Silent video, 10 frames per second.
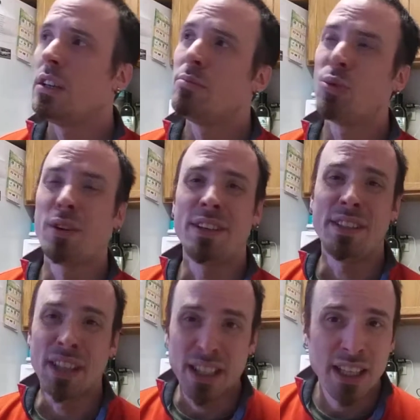more
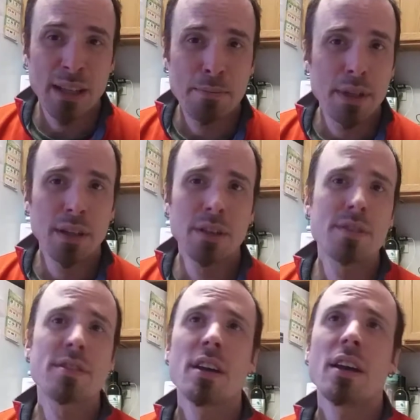delicate
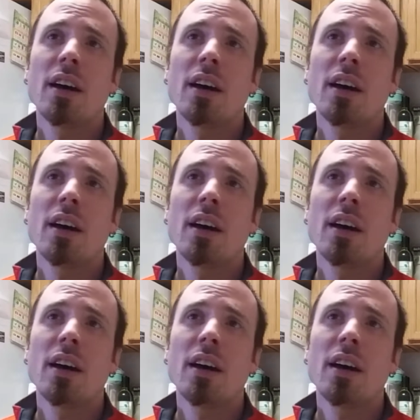beers,